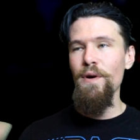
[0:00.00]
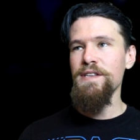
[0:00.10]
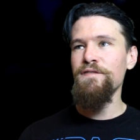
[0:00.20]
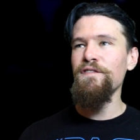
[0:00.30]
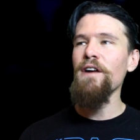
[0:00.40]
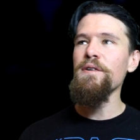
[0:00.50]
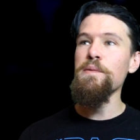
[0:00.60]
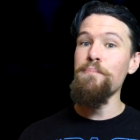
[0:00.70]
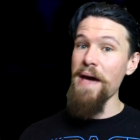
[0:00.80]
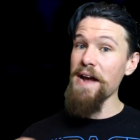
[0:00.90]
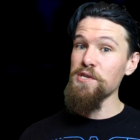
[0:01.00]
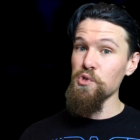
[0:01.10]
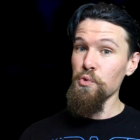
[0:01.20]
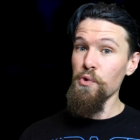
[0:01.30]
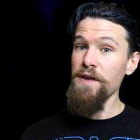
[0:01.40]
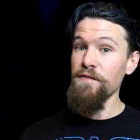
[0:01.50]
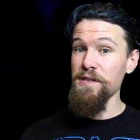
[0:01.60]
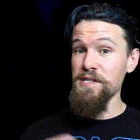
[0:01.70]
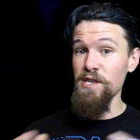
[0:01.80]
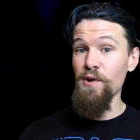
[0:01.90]
as far as a backstory for
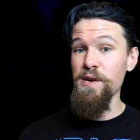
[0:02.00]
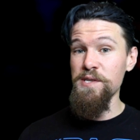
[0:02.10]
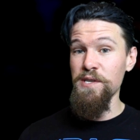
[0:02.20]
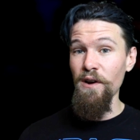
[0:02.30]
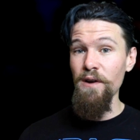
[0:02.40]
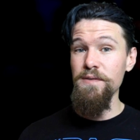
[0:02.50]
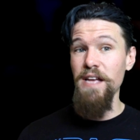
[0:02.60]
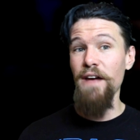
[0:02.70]
the series goes,